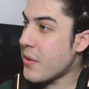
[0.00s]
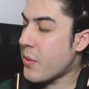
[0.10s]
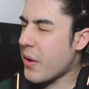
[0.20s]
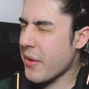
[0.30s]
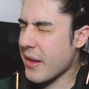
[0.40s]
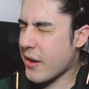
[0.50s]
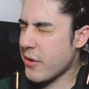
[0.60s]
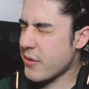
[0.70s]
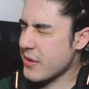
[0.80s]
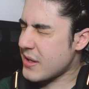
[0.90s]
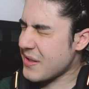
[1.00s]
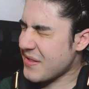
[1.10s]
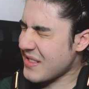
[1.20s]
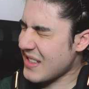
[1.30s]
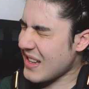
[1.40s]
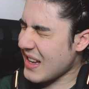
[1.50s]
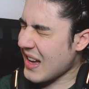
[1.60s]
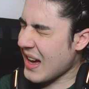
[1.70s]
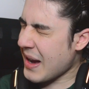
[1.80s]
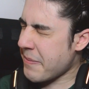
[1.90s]
what was it called?
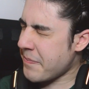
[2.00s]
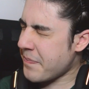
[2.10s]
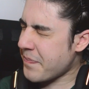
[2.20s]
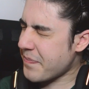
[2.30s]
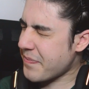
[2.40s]
The